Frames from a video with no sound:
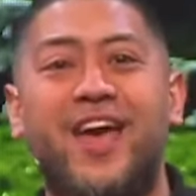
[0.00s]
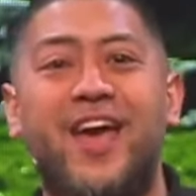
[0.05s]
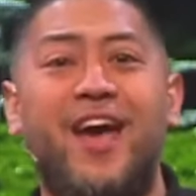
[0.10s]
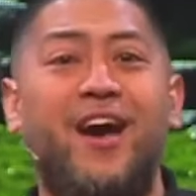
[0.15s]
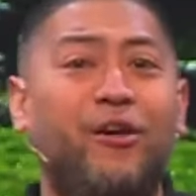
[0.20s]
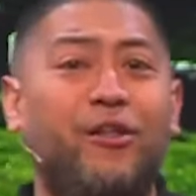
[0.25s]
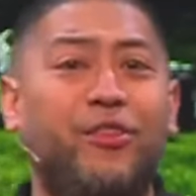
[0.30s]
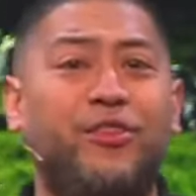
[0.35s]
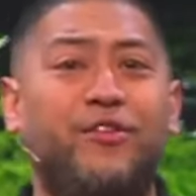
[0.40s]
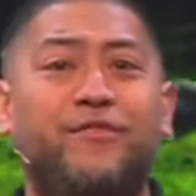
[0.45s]
the
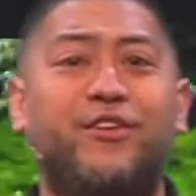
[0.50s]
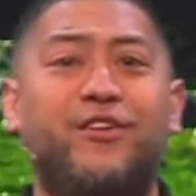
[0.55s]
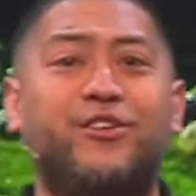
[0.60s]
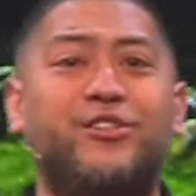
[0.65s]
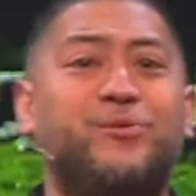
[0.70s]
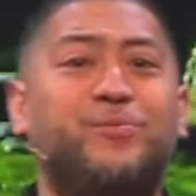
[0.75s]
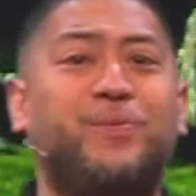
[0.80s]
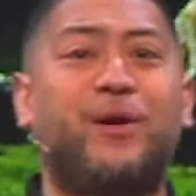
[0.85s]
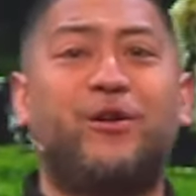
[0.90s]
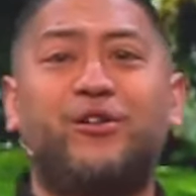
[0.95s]
health of our
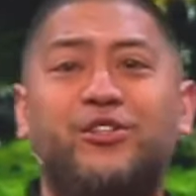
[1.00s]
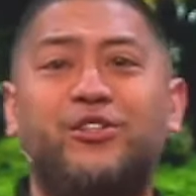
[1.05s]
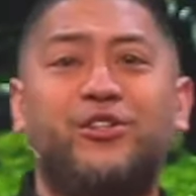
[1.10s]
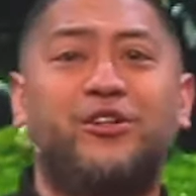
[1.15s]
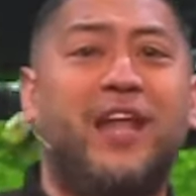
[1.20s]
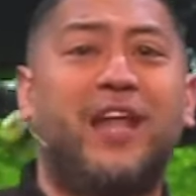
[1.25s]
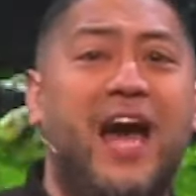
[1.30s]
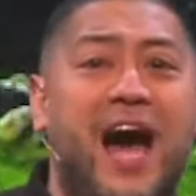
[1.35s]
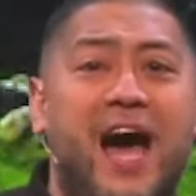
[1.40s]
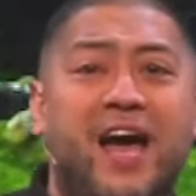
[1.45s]

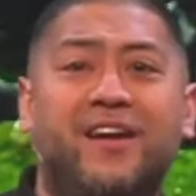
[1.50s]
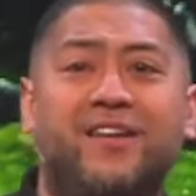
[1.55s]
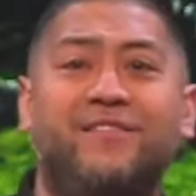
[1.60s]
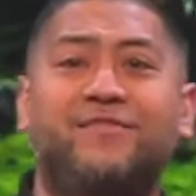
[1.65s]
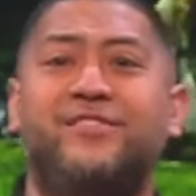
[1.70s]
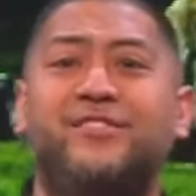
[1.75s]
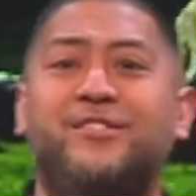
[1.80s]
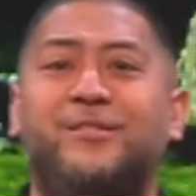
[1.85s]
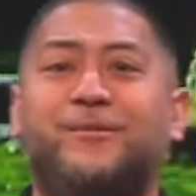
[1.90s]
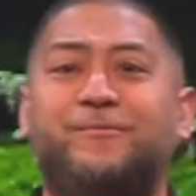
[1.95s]
spiritual
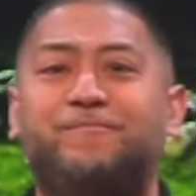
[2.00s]
lives.